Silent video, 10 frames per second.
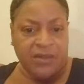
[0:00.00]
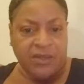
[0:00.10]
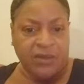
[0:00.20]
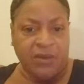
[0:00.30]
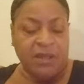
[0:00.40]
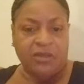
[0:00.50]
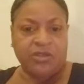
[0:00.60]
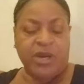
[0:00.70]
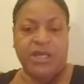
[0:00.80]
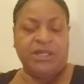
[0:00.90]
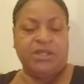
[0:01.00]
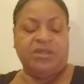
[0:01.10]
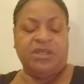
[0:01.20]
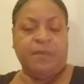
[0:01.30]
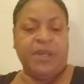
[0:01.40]
So you're either trying to do
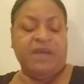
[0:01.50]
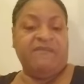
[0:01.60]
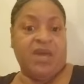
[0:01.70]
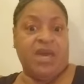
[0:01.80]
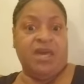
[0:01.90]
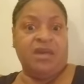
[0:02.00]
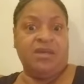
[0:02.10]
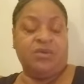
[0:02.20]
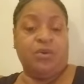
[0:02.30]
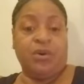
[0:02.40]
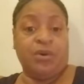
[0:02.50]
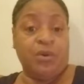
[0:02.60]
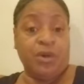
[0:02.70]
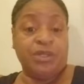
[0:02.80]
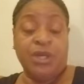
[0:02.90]
something in Vegas, or of
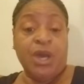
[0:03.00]
course,